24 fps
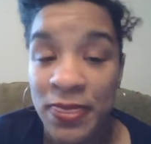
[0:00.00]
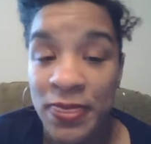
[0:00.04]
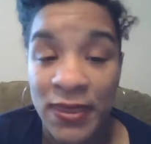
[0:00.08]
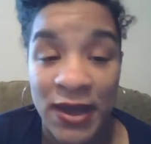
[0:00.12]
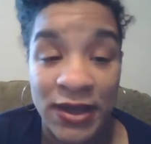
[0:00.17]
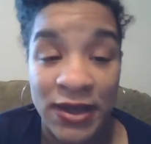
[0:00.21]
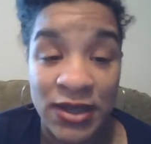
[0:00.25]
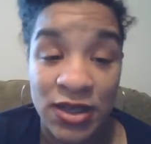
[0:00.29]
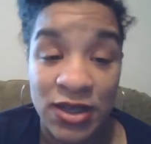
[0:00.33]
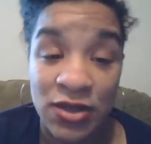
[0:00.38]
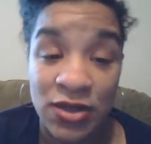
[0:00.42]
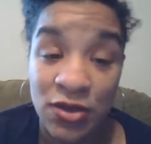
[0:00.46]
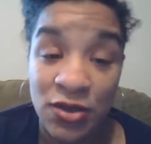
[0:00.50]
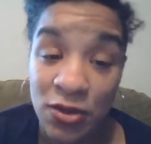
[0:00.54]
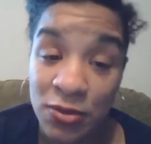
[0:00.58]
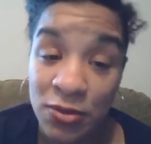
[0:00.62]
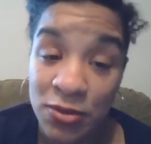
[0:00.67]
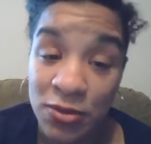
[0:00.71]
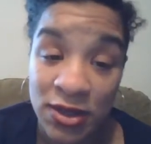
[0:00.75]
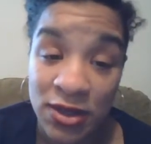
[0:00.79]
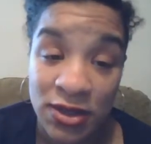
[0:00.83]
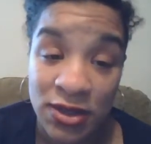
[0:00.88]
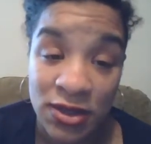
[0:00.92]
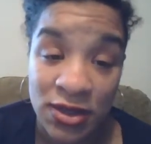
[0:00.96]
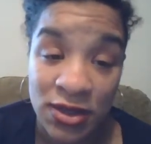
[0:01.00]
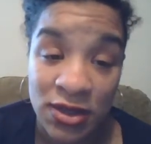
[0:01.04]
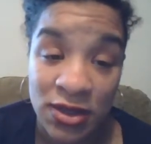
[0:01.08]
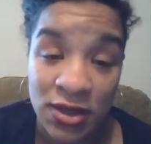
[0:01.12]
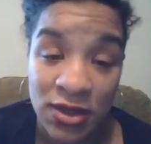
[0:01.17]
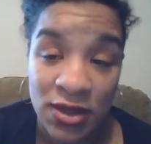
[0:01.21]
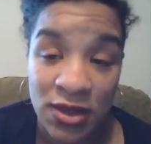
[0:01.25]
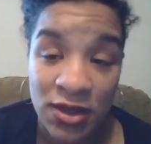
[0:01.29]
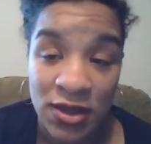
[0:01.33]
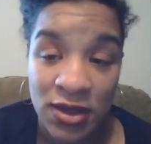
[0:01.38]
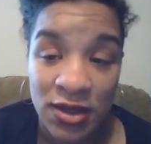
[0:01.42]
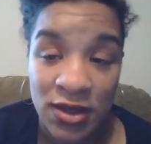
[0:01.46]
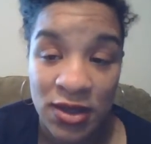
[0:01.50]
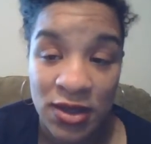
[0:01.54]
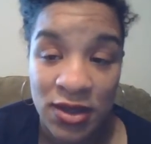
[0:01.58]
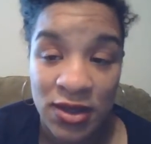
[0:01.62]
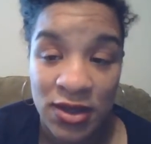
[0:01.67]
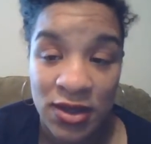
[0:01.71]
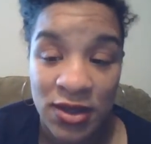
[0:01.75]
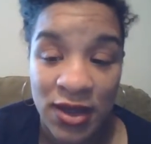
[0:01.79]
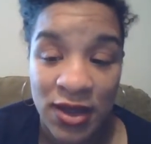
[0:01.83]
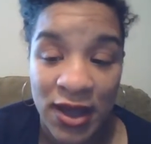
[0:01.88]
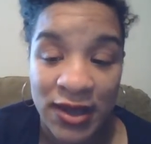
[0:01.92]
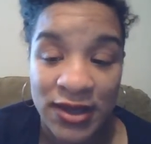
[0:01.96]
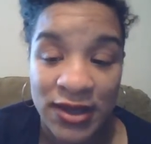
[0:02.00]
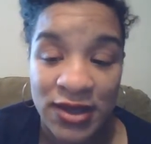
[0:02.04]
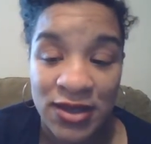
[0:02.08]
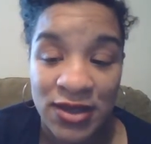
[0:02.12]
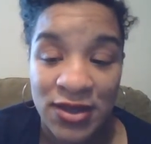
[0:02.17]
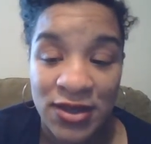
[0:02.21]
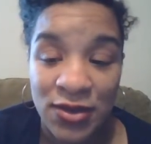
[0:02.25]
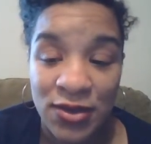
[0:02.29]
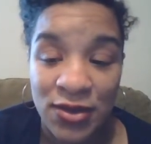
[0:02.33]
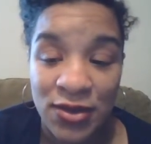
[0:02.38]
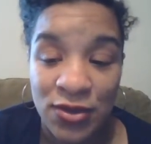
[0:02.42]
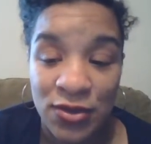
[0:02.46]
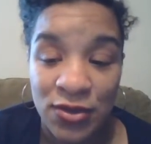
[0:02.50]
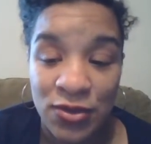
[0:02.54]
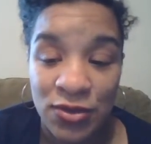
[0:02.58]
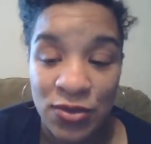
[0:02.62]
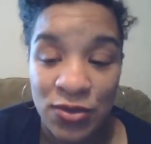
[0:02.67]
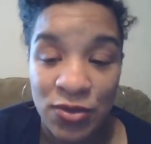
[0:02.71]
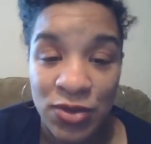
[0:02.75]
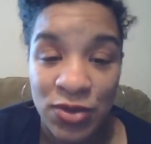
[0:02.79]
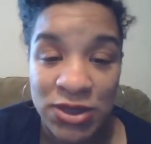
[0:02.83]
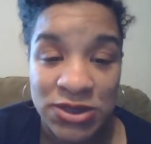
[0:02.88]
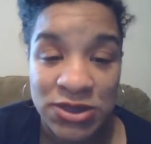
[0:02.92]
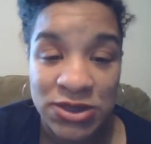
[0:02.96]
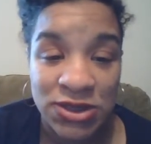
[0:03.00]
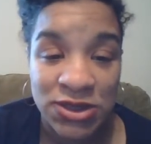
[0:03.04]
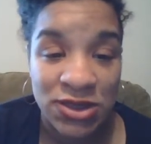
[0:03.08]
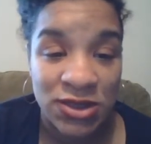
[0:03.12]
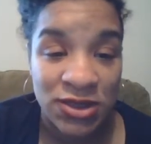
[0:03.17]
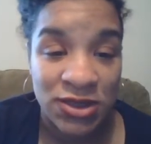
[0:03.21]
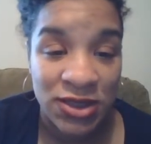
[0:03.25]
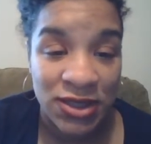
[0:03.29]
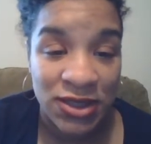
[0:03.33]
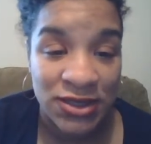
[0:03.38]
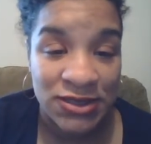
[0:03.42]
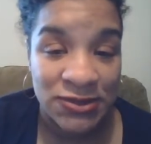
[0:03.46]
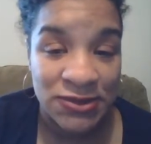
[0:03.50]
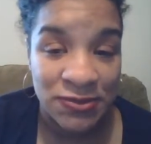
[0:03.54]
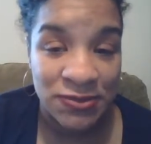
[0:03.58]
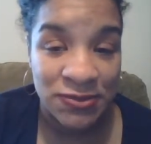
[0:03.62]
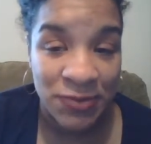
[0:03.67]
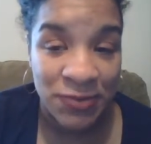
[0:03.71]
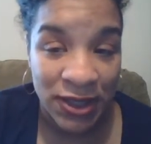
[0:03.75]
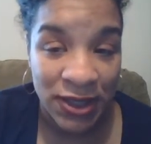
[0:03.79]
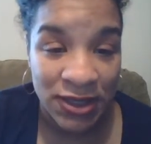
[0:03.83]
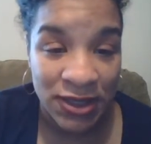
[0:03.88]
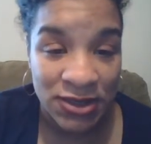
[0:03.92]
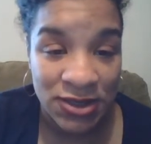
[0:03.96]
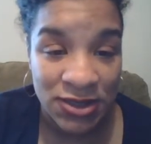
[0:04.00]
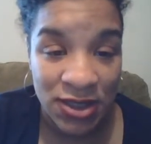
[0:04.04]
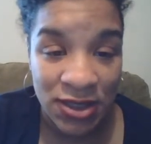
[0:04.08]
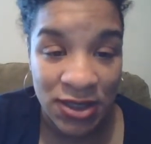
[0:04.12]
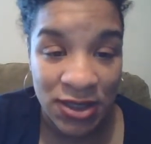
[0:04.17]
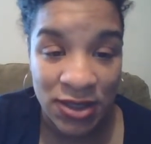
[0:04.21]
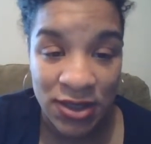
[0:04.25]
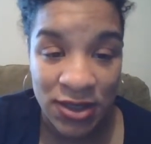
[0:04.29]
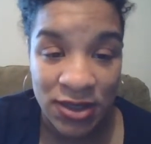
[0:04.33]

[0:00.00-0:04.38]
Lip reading: I didn't know, but I didn't know what to expect.